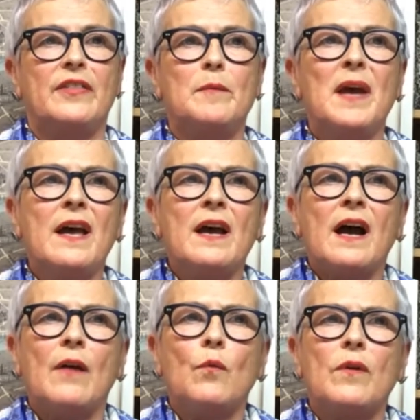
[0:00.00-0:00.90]
them.
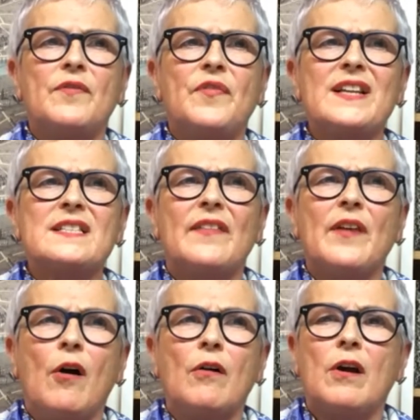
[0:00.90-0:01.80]
And things like the
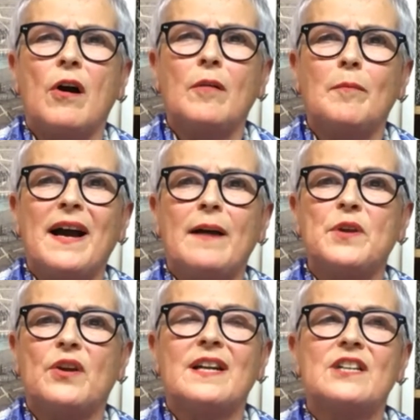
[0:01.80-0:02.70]
Hong Kong map,
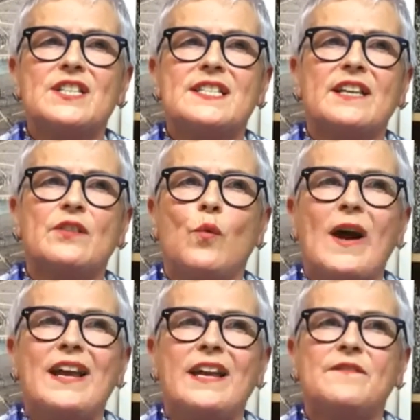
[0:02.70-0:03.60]
you can actually see the
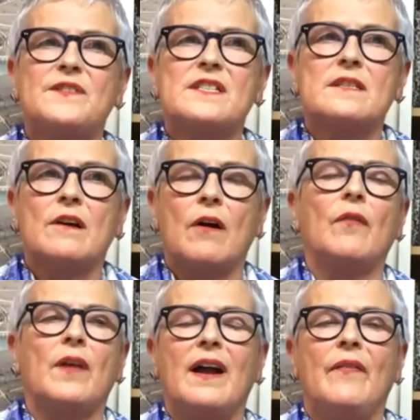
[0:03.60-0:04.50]
waves
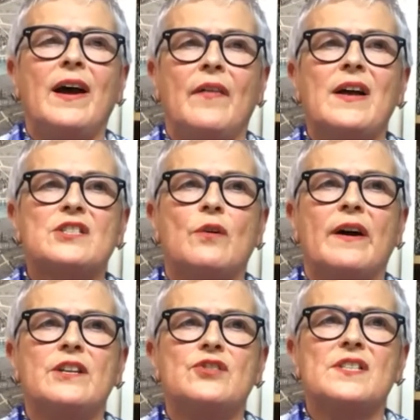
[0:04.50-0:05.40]
on that and there, and that's
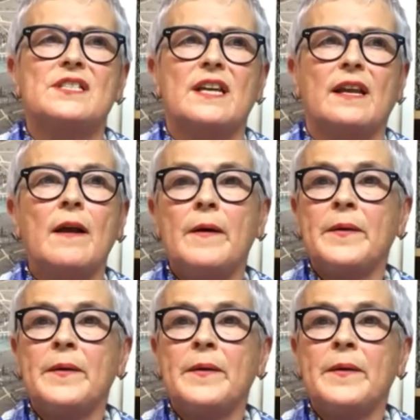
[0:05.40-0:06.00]
quite interesting.